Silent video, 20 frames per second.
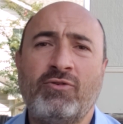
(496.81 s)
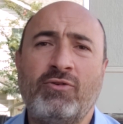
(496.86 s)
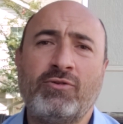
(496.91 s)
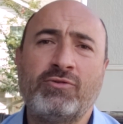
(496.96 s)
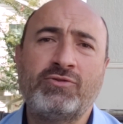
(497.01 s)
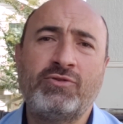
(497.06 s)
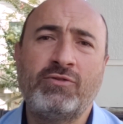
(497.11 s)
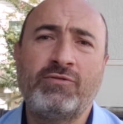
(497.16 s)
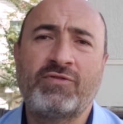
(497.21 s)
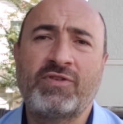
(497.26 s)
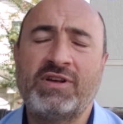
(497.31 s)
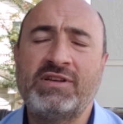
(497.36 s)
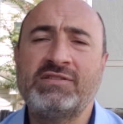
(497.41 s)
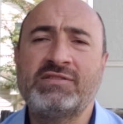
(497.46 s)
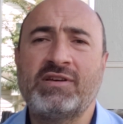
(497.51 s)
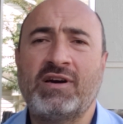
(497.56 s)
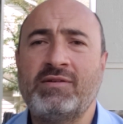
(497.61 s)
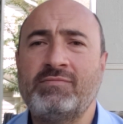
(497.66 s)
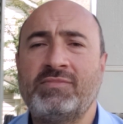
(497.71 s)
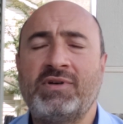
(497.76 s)
Although
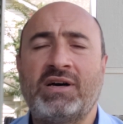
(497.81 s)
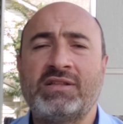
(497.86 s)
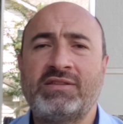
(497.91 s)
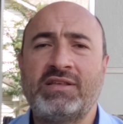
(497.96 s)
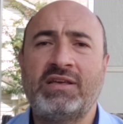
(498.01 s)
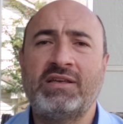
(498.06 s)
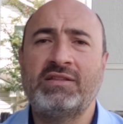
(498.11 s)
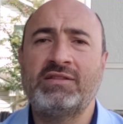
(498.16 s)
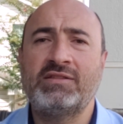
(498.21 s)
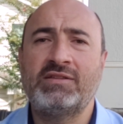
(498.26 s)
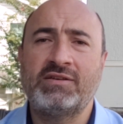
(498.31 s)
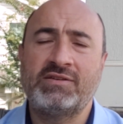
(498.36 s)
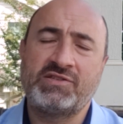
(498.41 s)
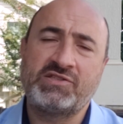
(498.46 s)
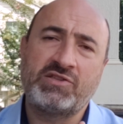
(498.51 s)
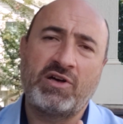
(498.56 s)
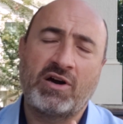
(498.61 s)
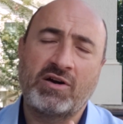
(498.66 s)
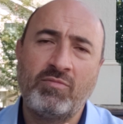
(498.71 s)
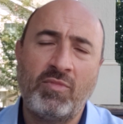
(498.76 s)
friends, I'm not in the
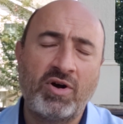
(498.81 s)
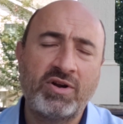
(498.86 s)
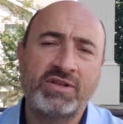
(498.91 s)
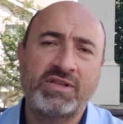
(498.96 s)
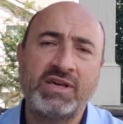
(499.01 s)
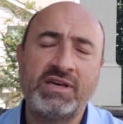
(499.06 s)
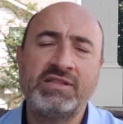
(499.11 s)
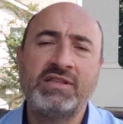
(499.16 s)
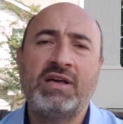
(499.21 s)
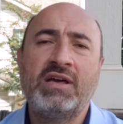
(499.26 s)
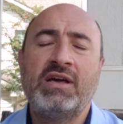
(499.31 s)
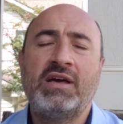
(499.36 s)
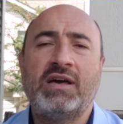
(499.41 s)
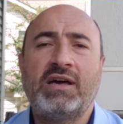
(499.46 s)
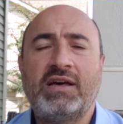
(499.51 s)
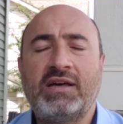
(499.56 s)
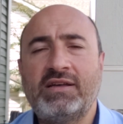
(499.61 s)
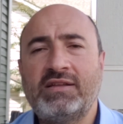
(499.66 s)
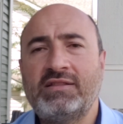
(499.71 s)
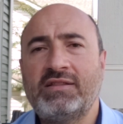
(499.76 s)
stock market
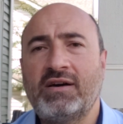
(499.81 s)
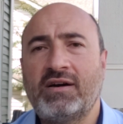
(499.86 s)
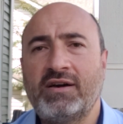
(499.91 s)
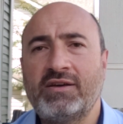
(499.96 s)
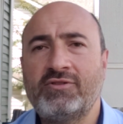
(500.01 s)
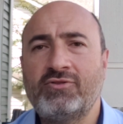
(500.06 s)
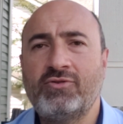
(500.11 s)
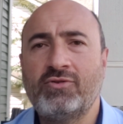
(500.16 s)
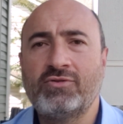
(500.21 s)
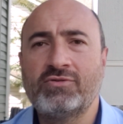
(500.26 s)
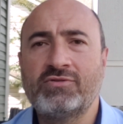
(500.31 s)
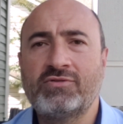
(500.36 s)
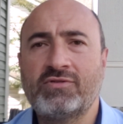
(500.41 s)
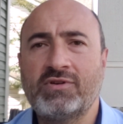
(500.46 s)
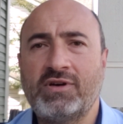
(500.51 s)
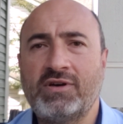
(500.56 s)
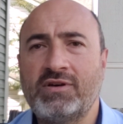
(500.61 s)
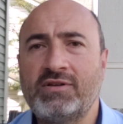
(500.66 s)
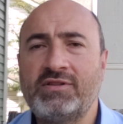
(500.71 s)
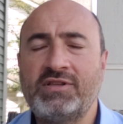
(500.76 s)
and I don't,
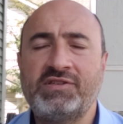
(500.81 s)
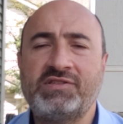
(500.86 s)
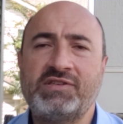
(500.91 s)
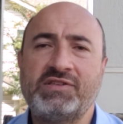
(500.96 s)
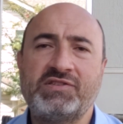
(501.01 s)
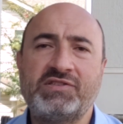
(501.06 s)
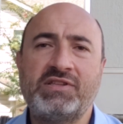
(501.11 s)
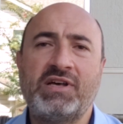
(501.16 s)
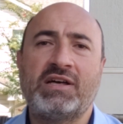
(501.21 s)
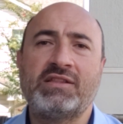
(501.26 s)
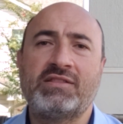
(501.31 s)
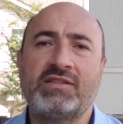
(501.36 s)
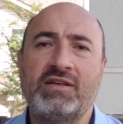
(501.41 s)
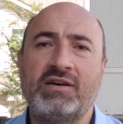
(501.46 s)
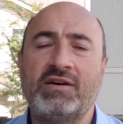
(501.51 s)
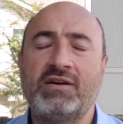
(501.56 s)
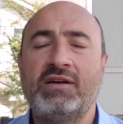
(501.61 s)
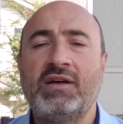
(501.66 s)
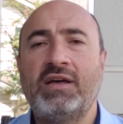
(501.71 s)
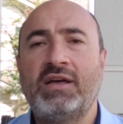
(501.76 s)
uh, this is not
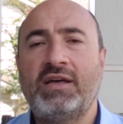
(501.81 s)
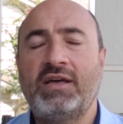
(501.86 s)
uh,